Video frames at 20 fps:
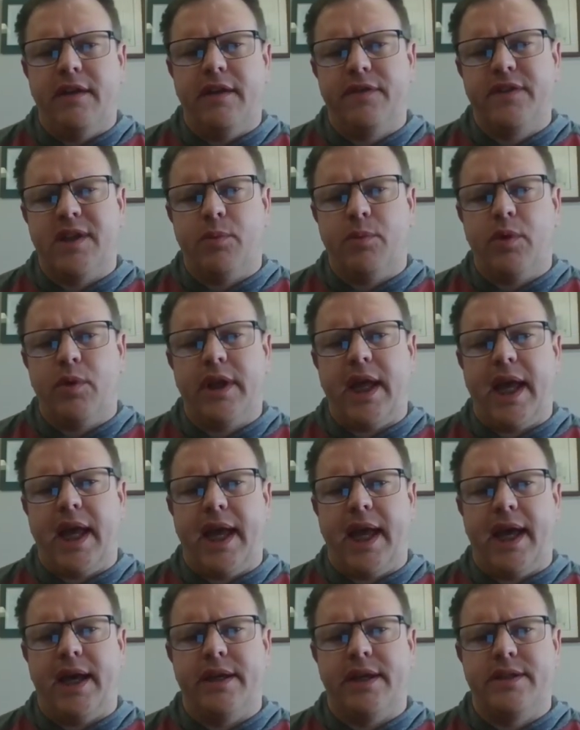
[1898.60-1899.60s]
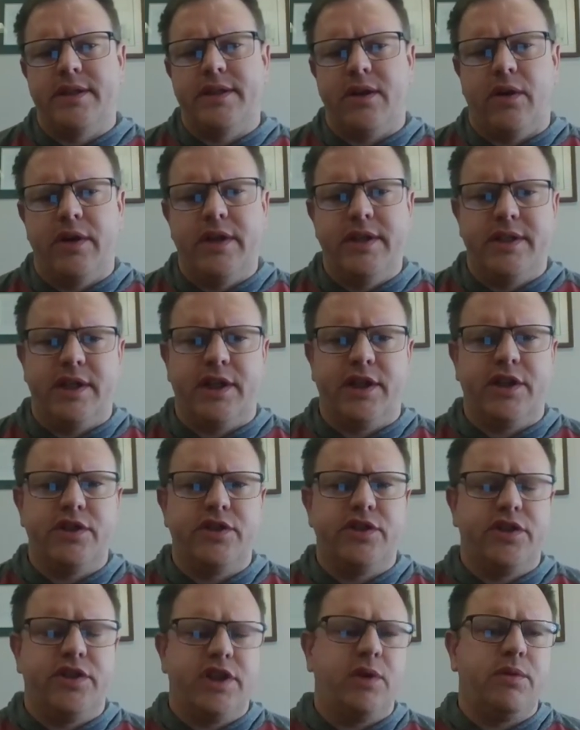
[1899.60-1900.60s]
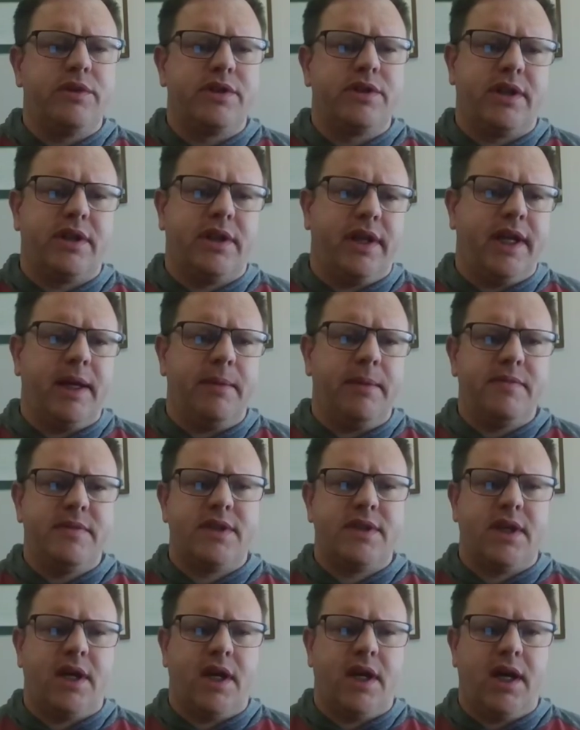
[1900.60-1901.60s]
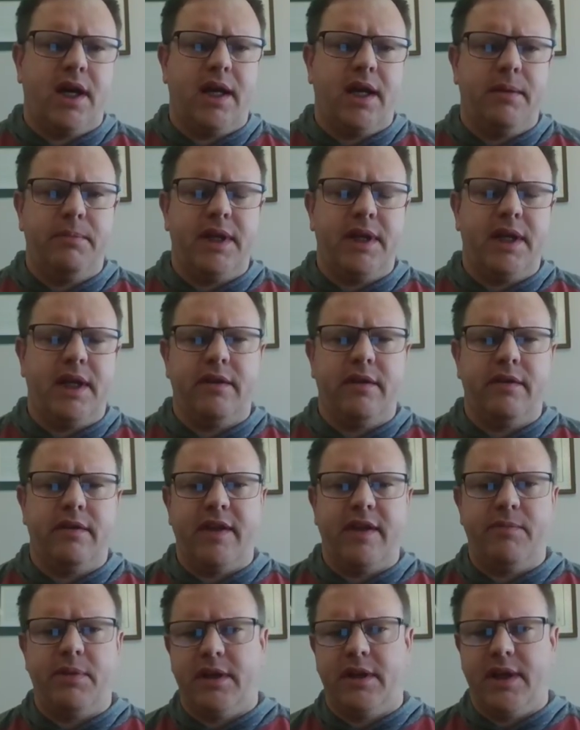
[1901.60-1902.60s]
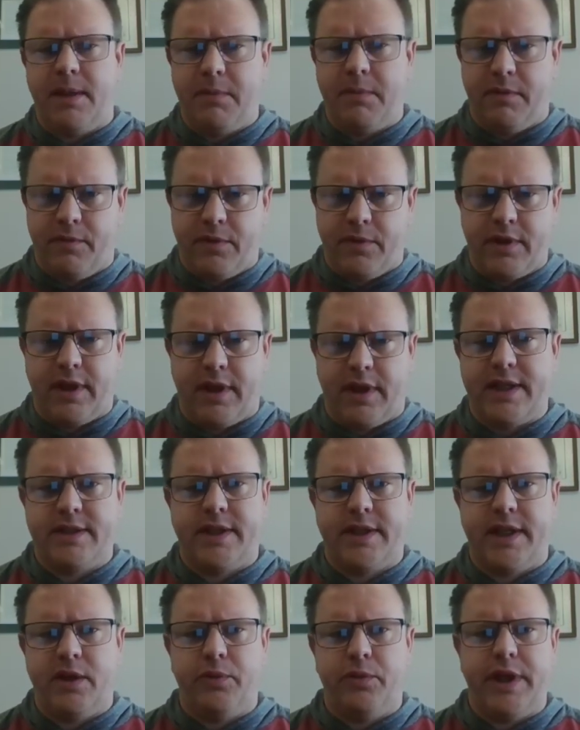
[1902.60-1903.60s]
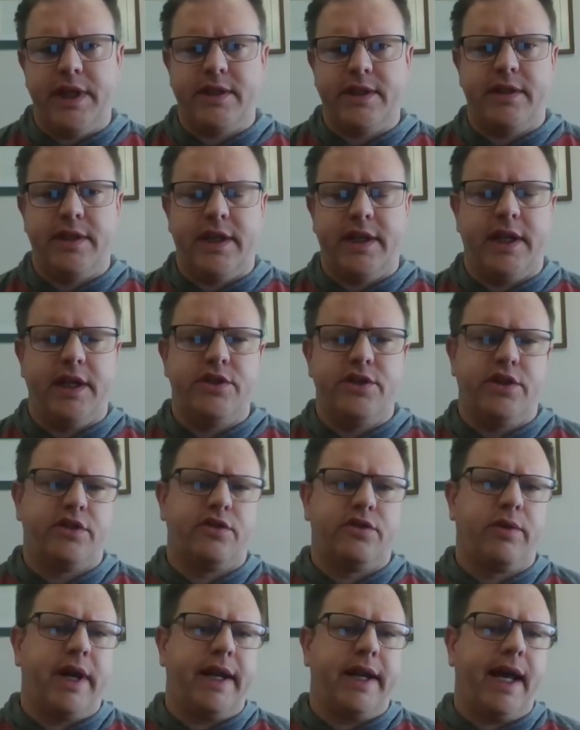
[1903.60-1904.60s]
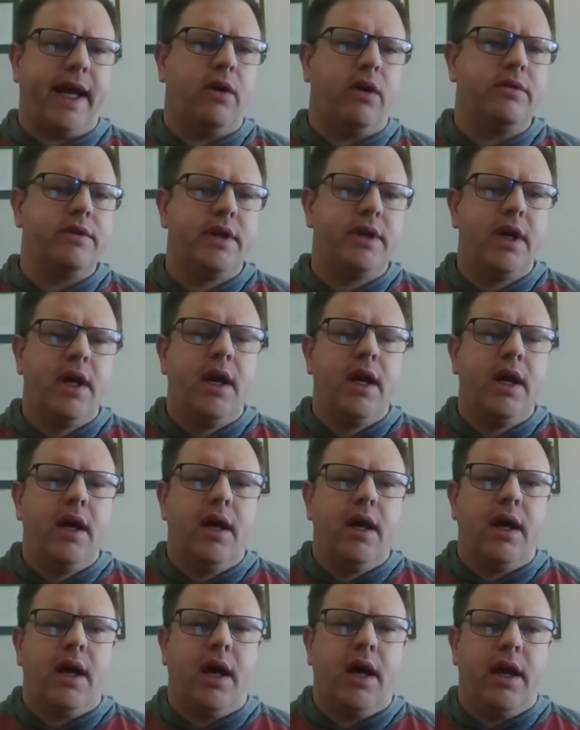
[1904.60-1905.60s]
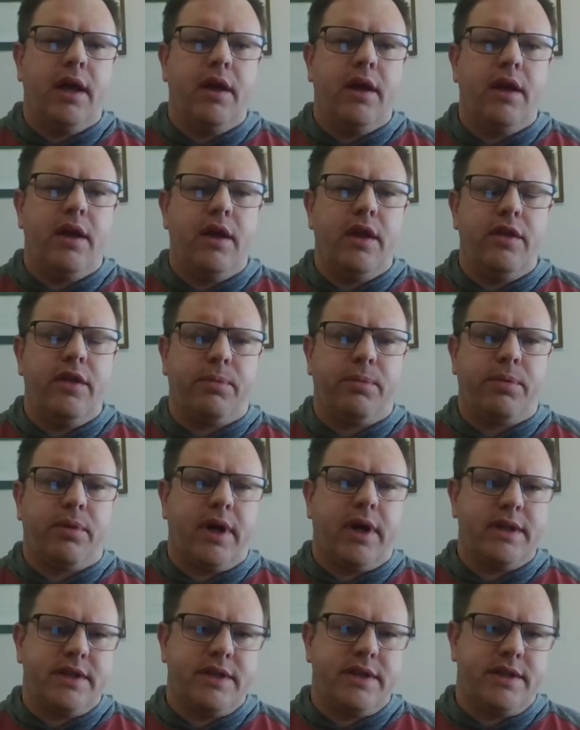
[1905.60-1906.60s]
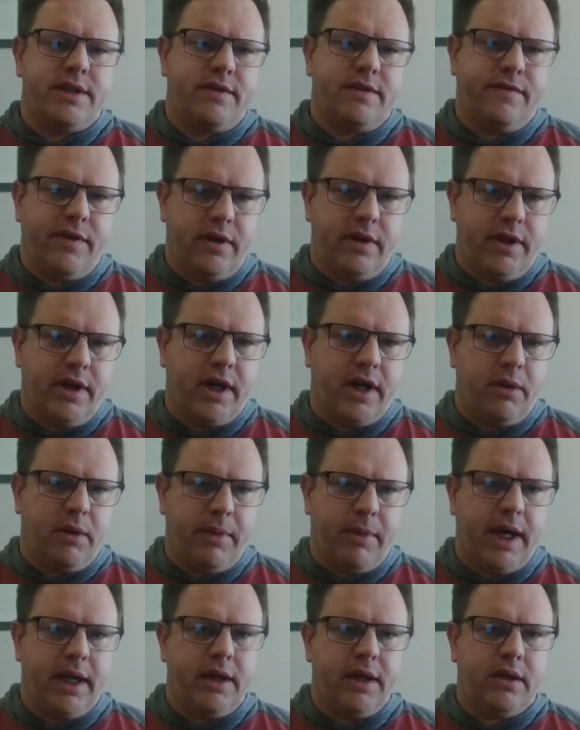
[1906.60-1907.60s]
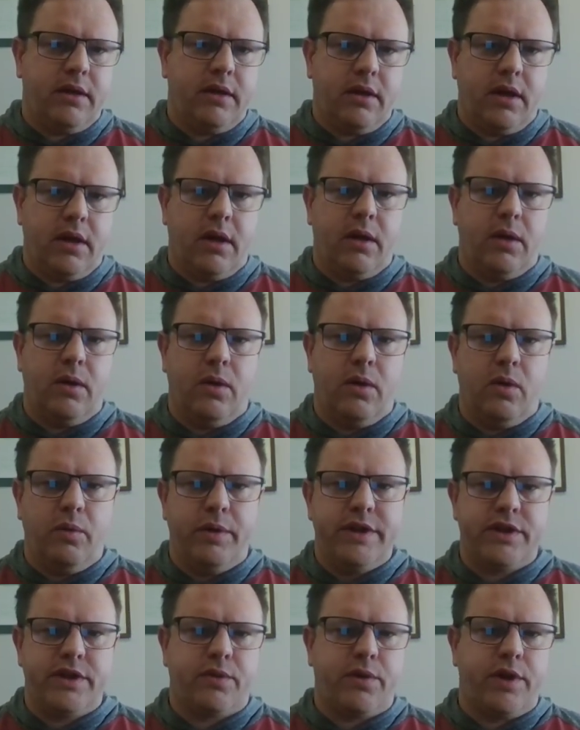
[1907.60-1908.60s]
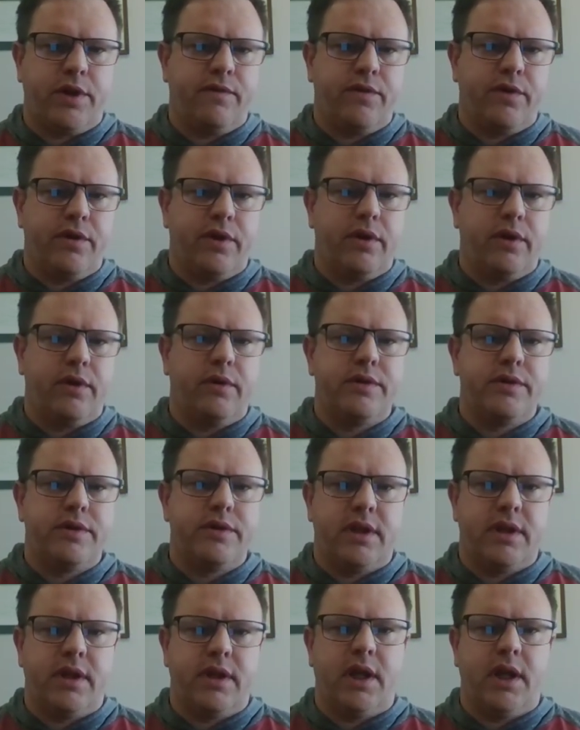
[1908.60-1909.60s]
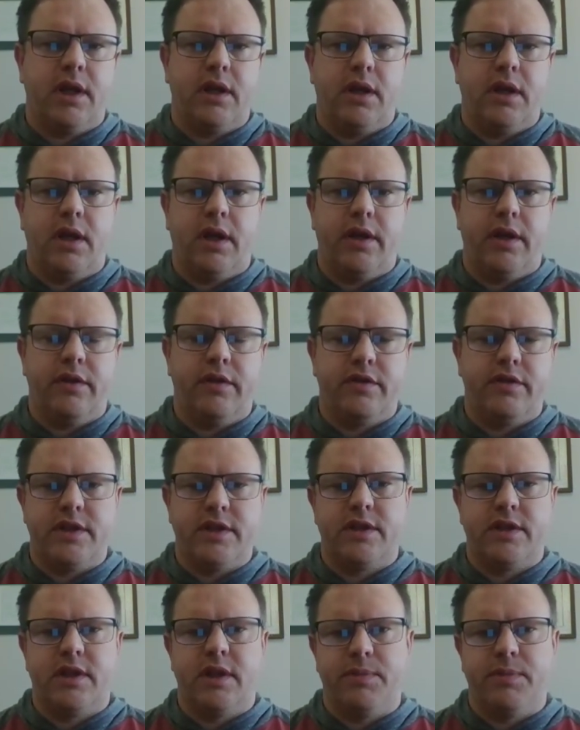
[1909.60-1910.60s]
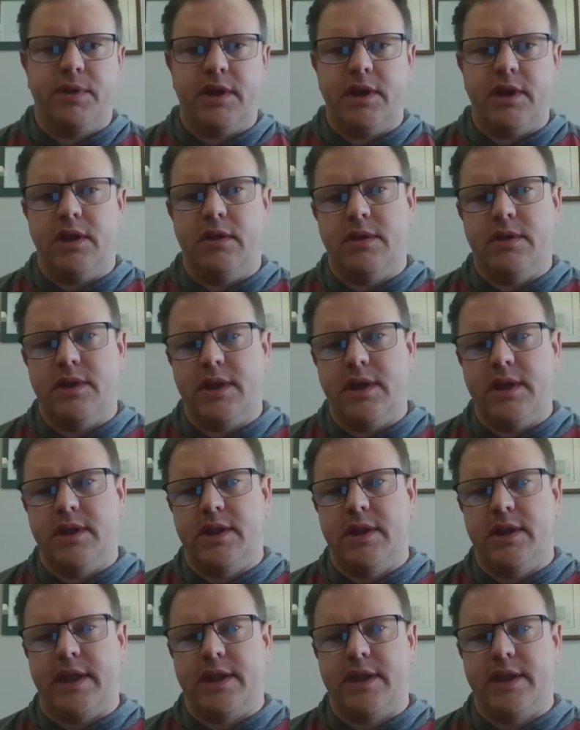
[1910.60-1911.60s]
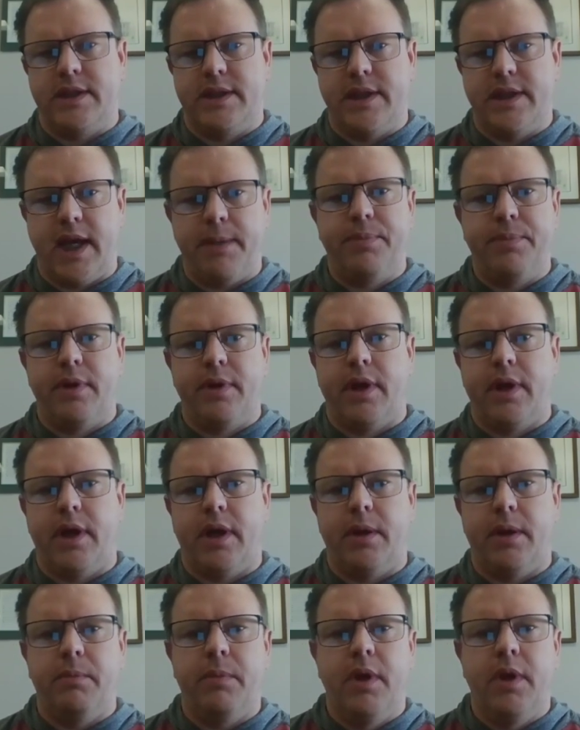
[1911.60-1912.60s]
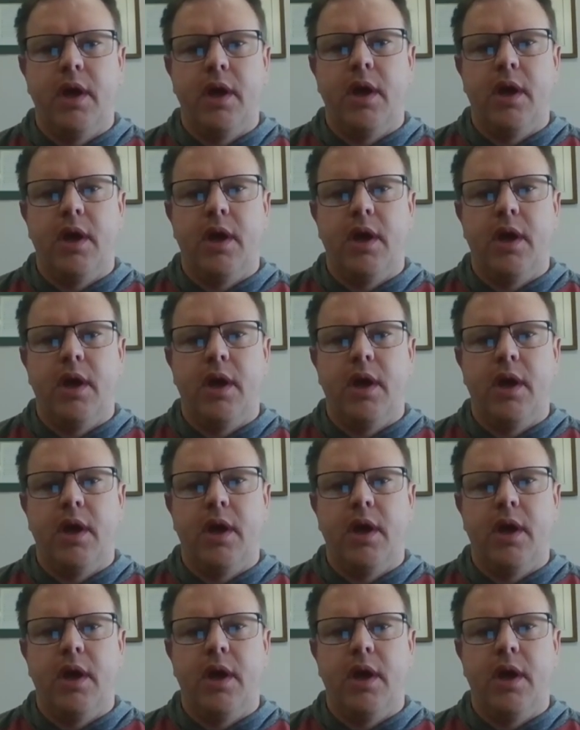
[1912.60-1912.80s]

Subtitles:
If someone is in continuous claims, meaning they've been claiming for the last 10 weeks and then it just ran out, the process is fairly automatic. We screen for those, and then since the PEUC is the next step,